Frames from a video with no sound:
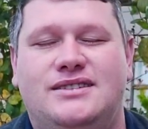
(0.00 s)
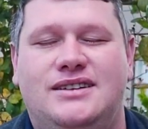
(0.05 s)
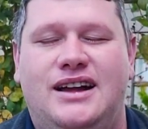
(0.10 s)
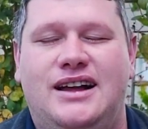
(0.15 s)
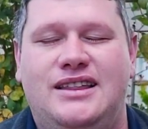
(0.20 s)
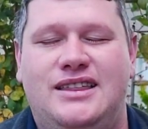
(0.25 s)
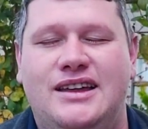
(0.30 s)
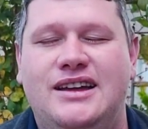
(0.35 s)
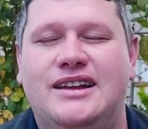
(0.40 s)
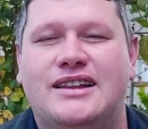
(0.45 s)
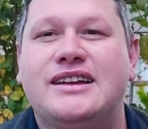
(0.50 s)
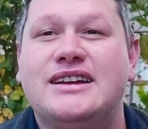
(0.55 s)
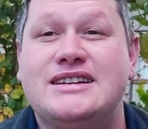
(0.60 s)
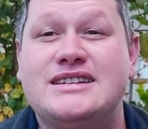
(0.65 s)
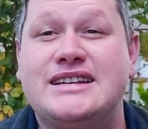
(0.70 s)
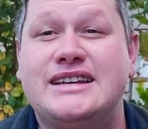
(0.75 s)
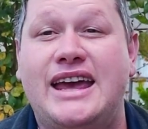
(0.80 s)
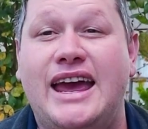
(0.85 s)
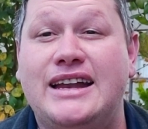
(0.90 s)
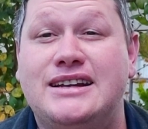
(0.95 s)
I think, that
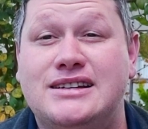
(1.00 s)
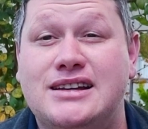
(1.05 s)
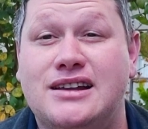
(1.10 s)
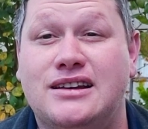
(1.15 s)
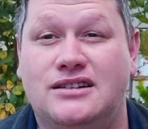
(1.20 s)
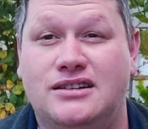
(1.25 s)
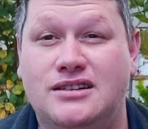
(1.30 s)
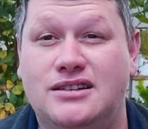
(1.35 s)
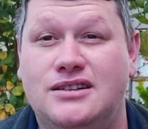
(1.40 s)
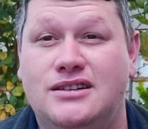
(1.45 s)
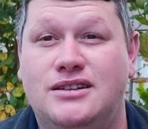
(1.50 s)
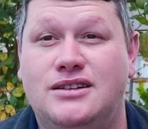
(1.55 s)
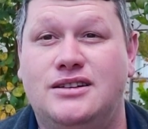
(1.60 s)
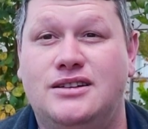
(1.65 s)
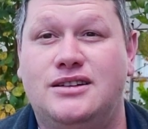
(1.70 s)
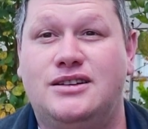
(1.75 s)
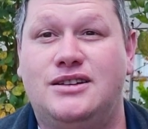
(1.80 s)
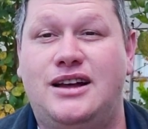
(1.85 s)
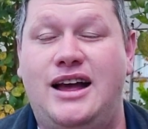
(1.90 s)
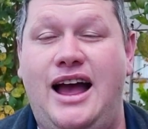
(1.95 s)
scattered
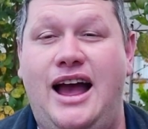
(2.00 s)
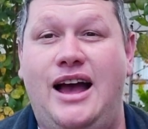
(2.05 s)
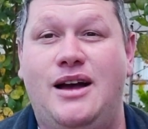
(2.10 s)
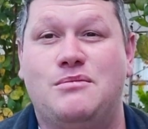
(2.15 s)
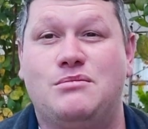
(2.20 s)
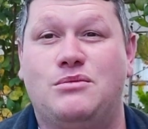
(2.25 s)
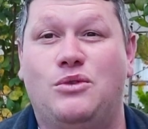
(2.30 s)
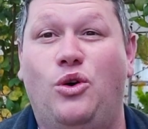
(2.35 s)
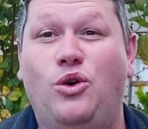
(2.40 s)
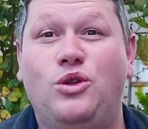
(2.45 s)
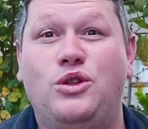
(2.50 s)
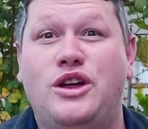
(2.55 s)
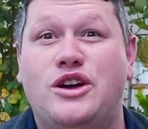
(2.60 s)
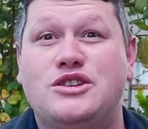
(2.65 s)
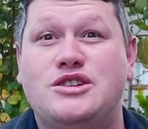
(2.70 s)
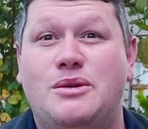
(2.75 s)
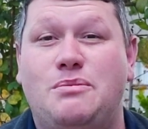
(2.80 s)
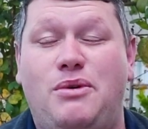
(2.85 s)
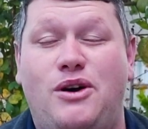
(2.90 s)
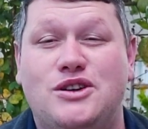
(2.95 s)
all
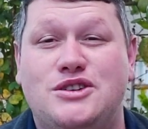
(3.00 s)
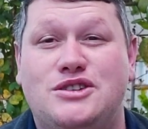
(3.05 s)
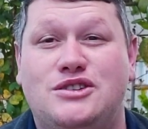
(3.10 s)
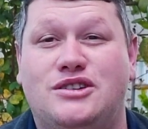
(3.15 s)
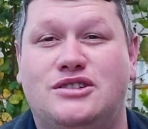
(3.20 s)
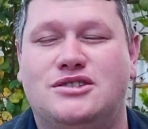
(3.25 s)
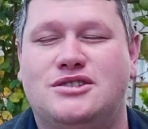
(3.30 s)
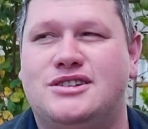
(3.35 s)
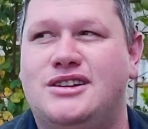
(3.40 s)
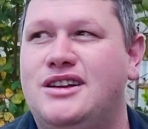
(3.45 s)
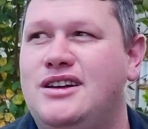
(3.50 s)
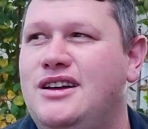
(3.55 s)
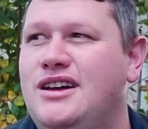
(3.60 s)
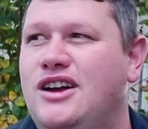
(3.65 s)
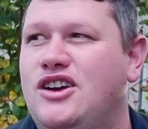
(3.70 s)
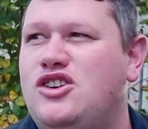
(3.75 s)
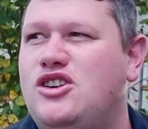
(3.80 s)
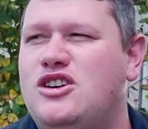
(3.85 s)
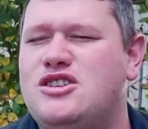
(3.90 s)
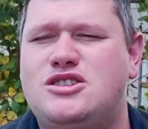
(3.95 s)
those apostles
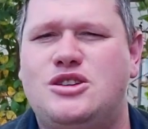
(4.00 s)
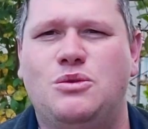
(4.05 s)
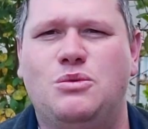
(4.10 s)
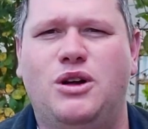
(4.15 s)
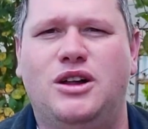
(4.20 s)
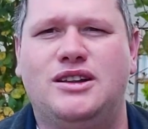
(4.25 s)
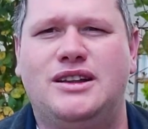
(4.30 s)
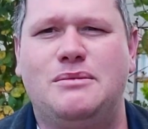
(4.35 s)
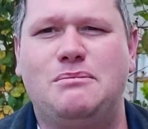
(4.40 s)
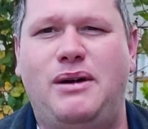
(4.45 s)
across the world.